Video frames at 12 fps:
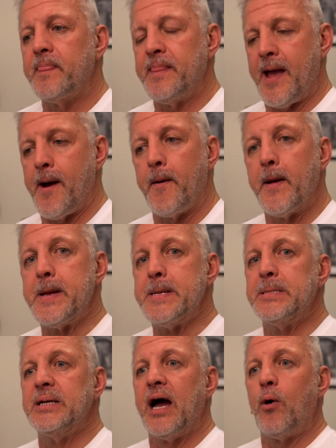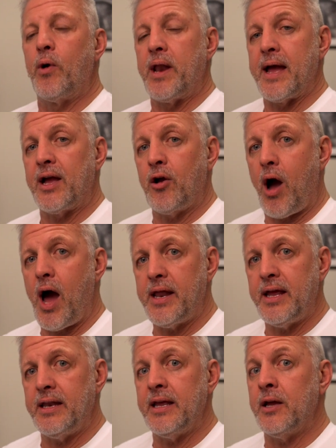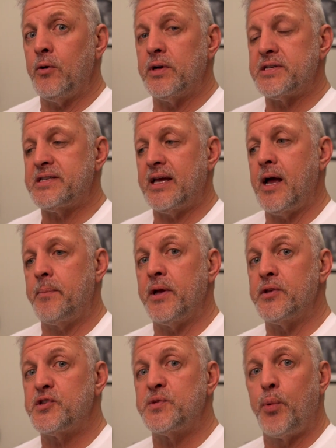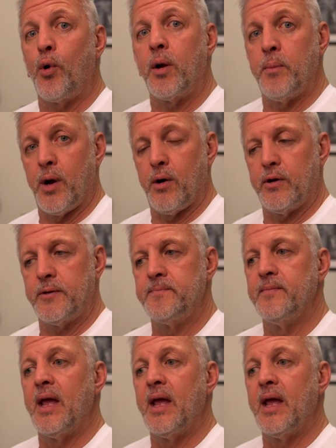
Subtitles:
Now, when I got it, it was set up in sport mode.